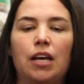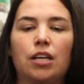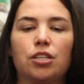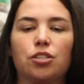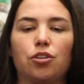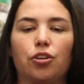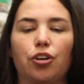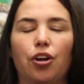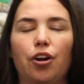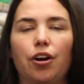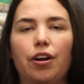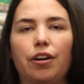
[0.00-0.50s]

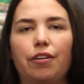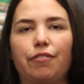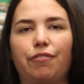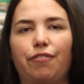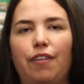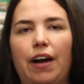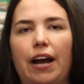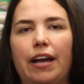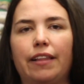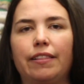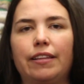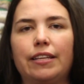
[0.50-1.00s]
So you're gonna
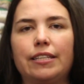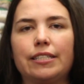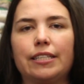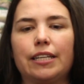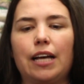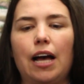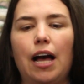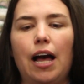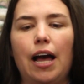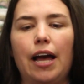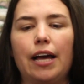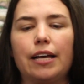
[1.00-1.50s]
find these
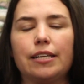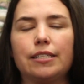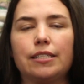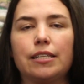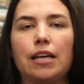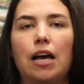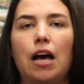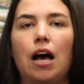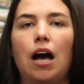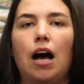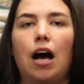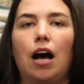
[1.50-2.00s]

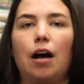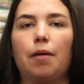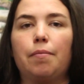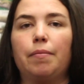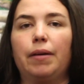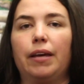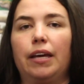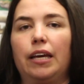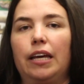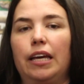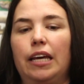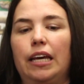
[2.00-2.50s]
guys
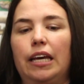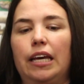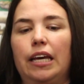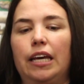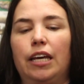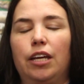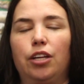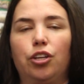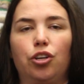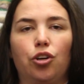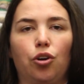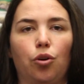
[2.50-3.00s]
um,
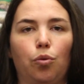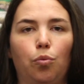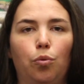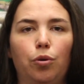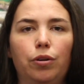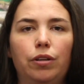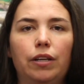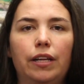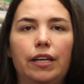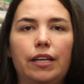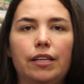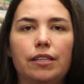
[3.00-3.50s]
in your
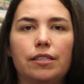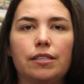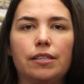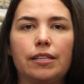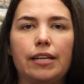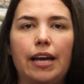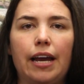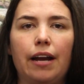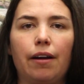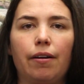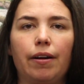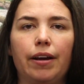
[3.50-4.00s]

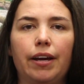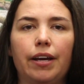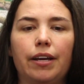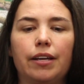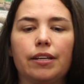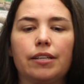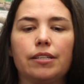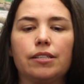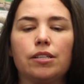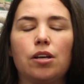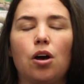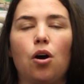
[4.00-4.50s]
woodland
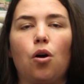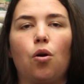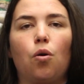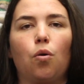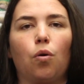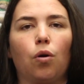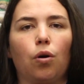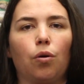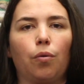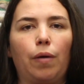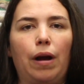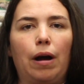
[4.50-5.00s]
areas
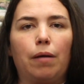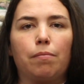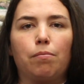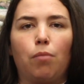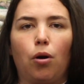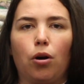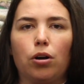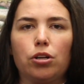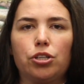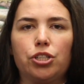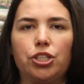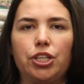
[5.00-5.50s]
or around
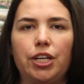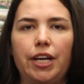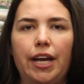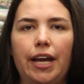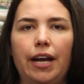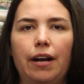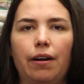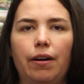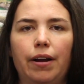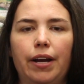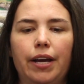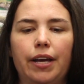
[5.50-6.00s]

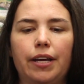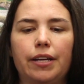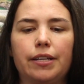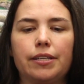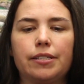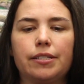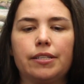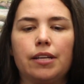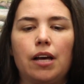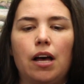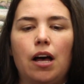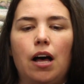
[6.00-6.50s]
marshy
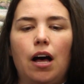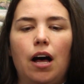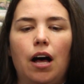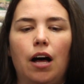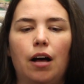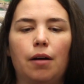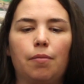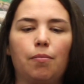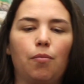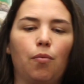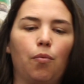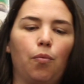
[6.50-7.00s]
areas
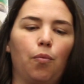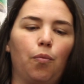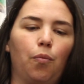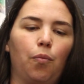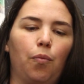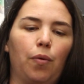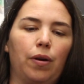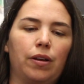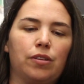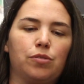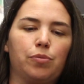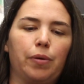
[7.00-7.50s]
um,
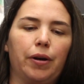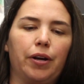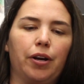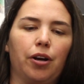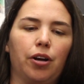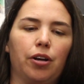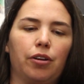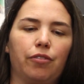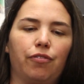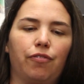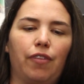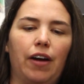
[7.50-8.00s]
is where
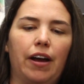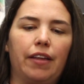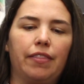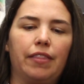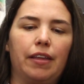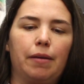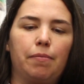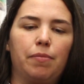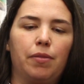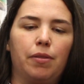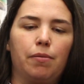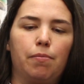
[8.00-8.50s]
you're gonna
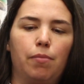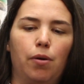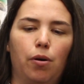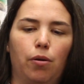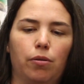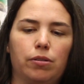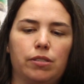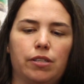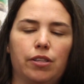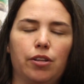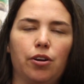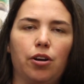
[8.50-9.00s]
find them the
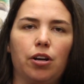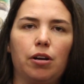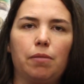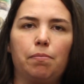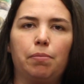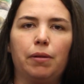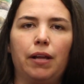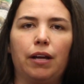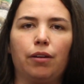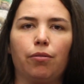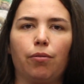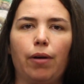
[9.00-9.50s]
most. And they're gonna
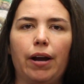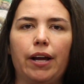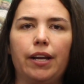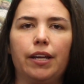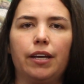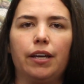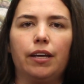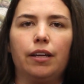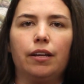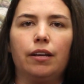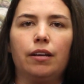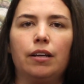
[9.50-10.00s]
blend right
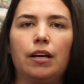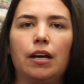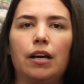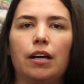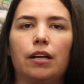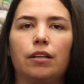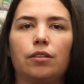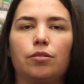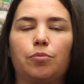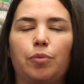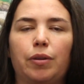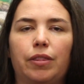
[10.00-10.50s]
in
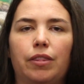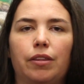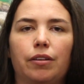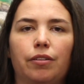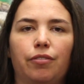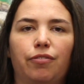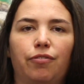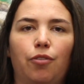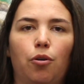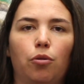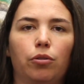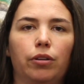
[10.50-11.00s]
with
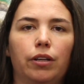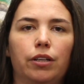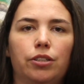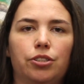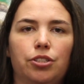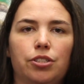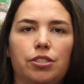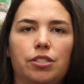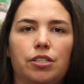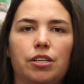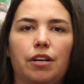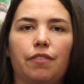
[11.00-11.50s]
the
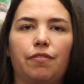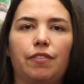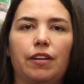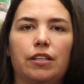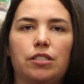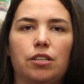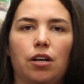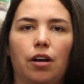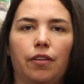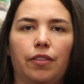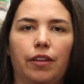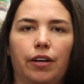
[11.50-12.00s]
foliage and stuff
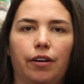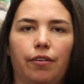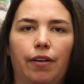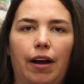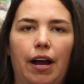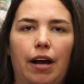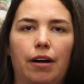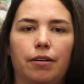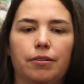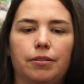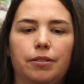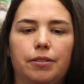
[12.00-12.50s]
that's on the
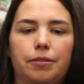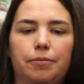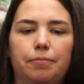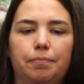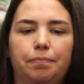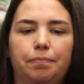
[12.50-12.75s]
ground.